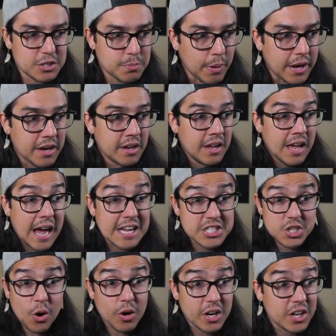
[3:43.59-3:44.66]
but I
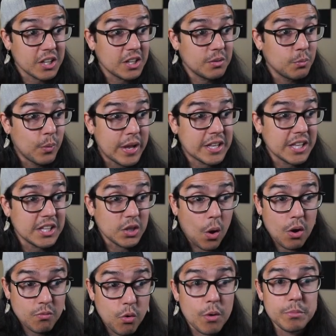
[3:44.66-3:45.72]
started a weekly
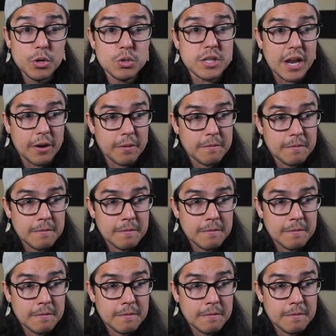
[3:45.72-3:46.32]
long form newsletter,